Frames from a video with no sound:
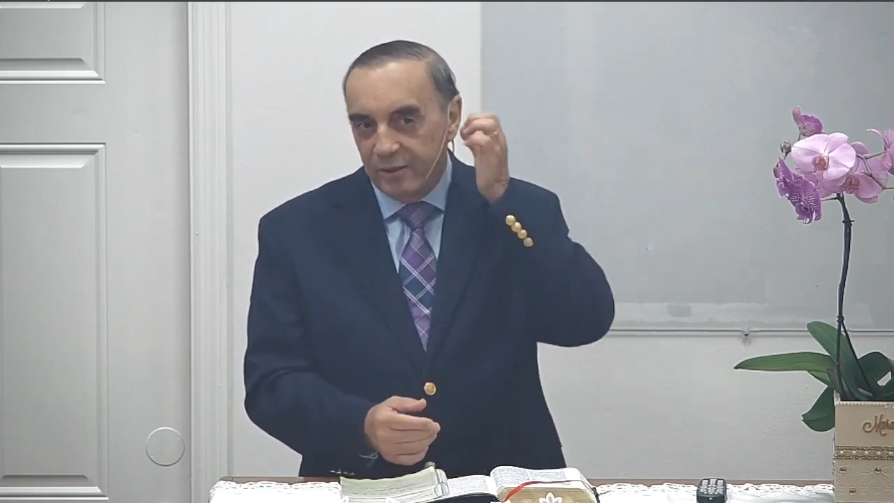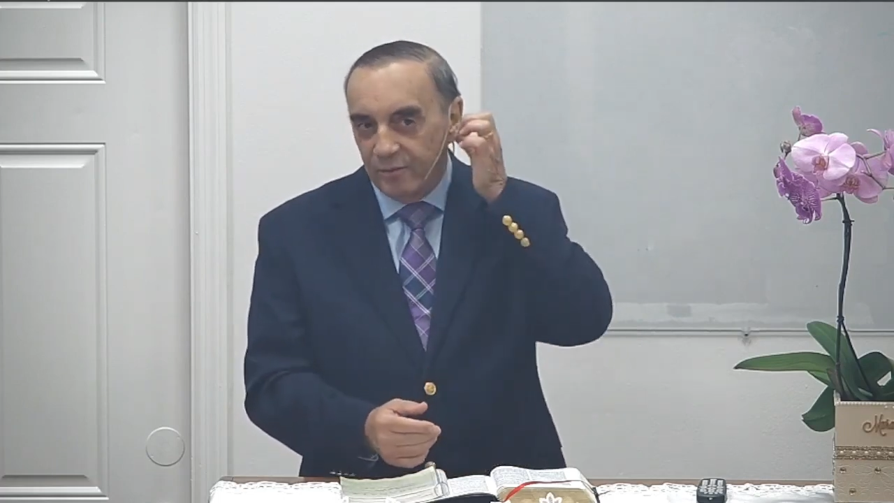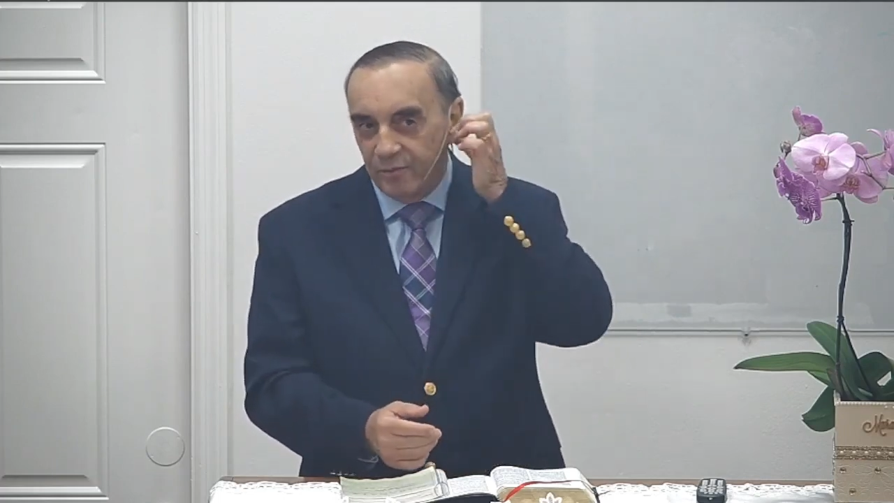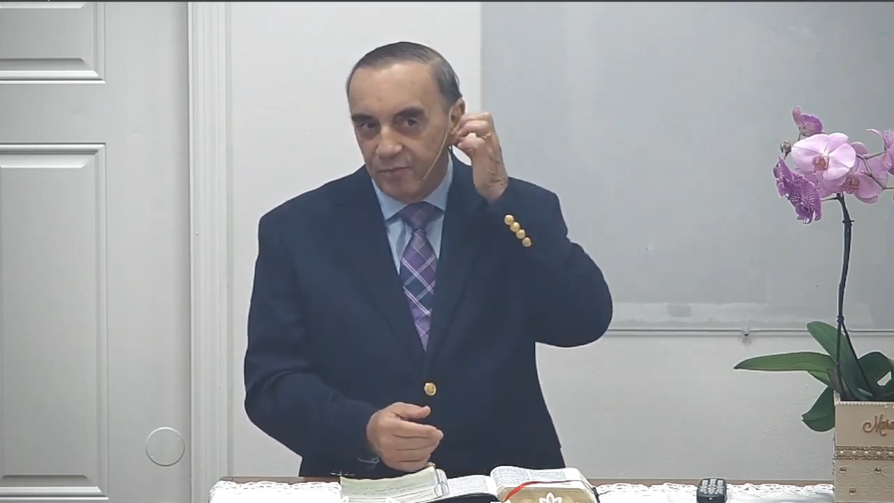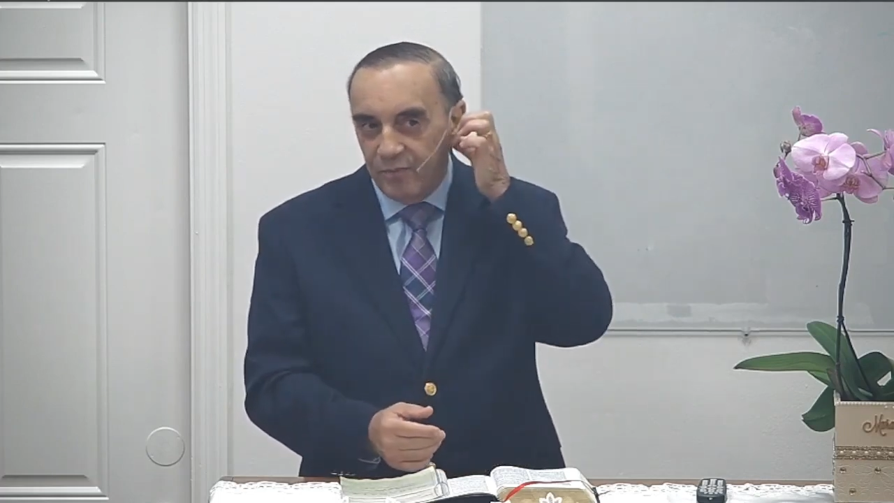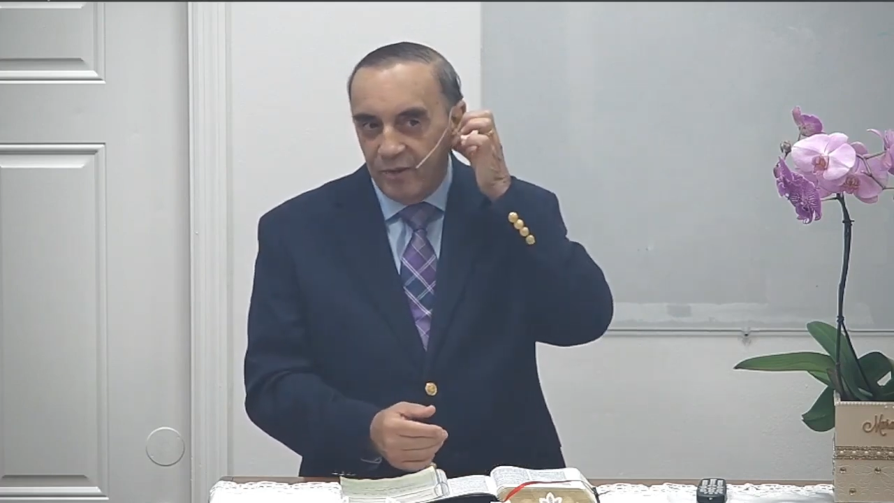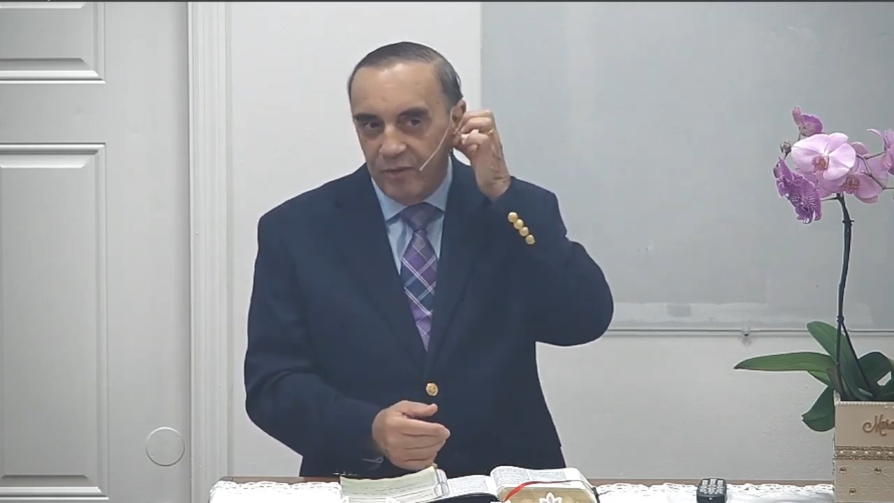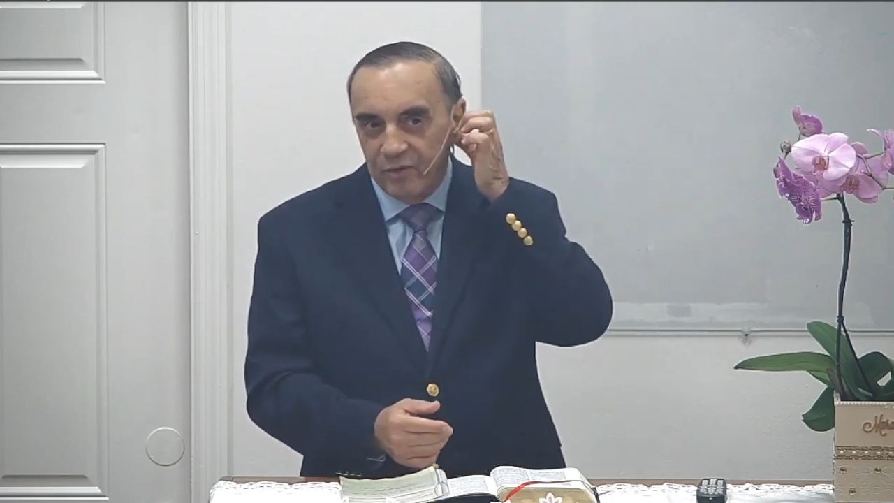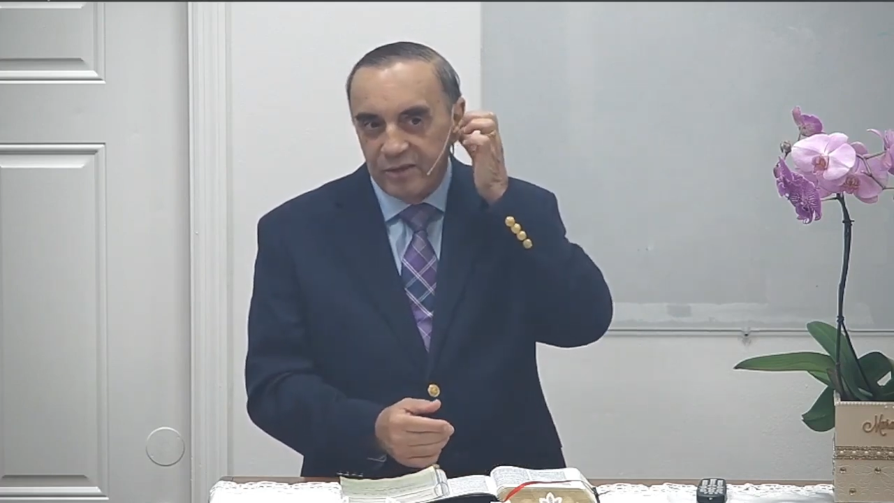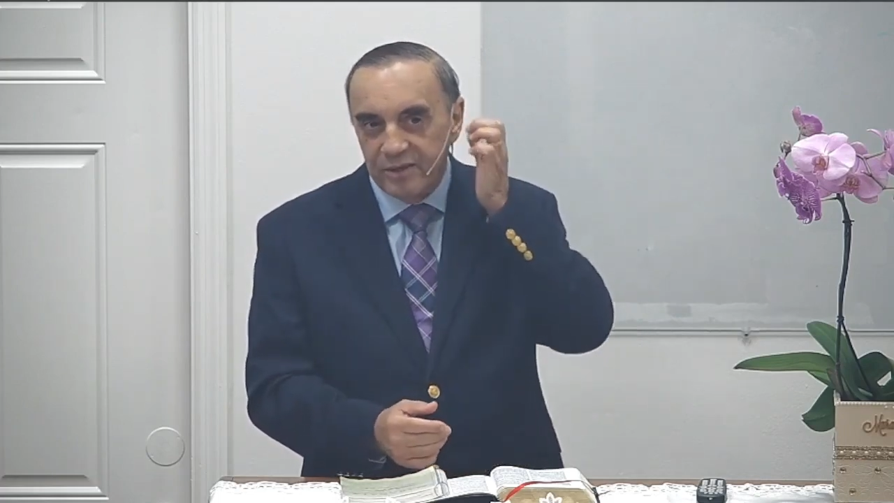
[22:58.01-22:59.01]
I had a
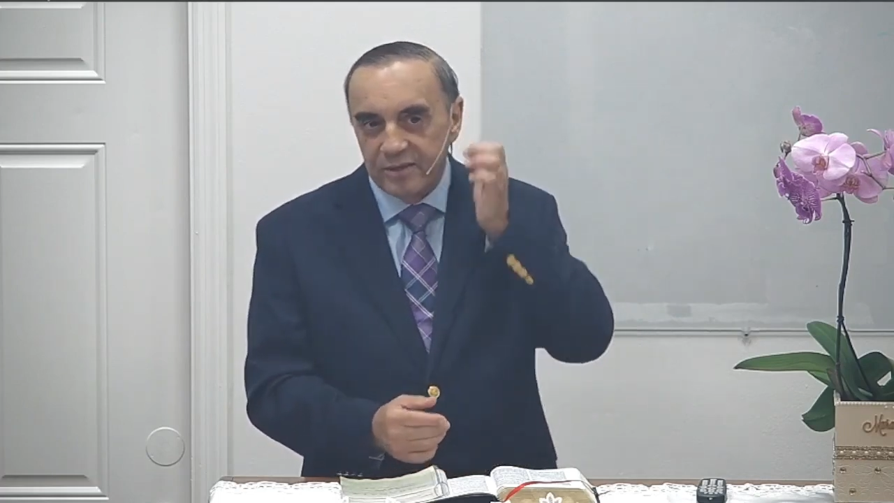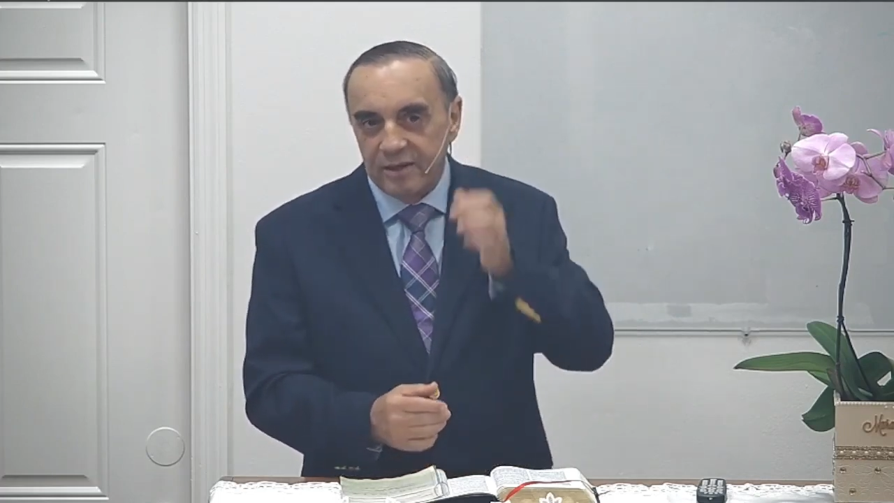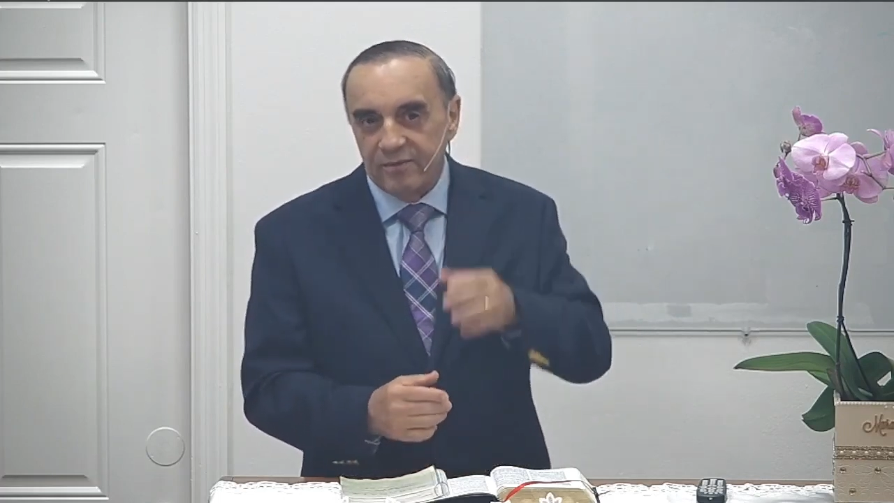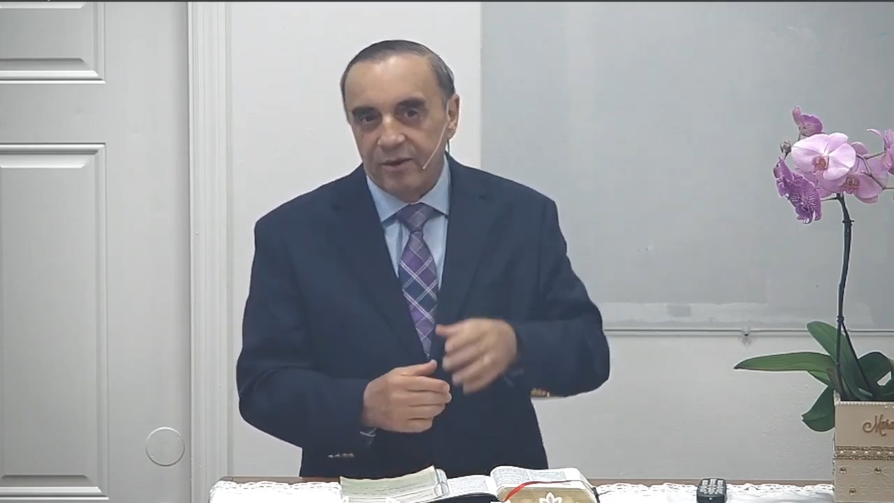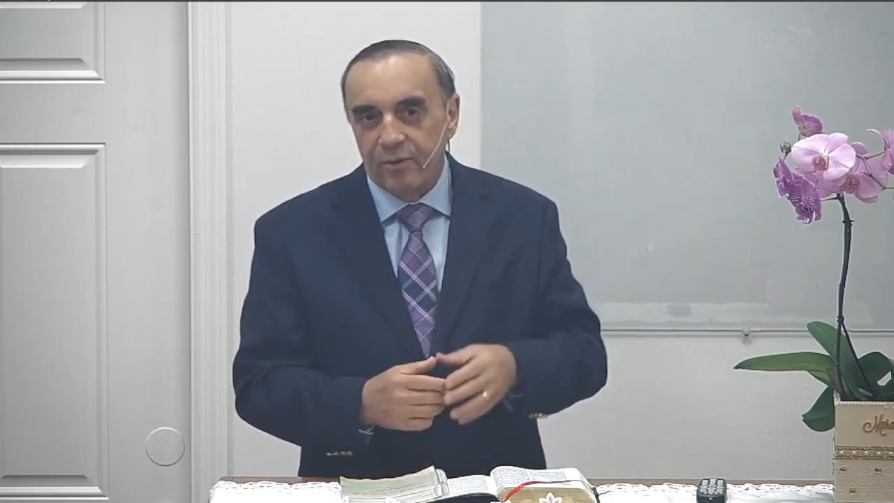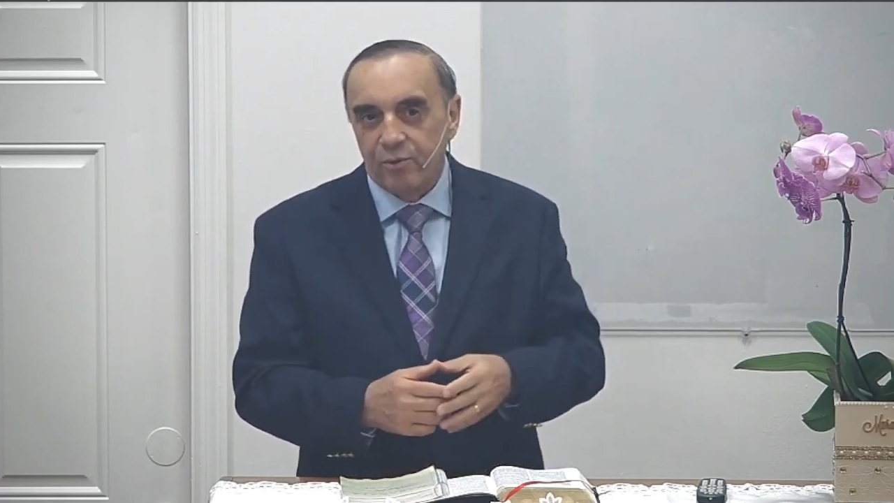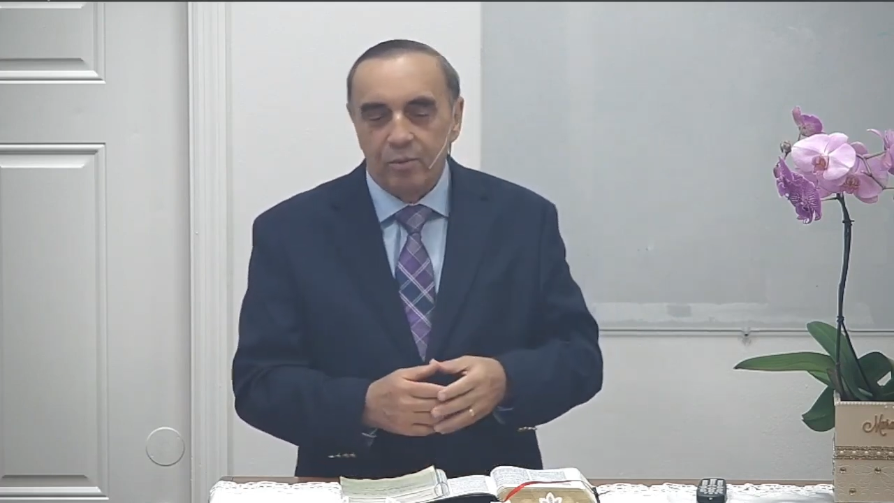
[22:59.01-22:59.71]
vision where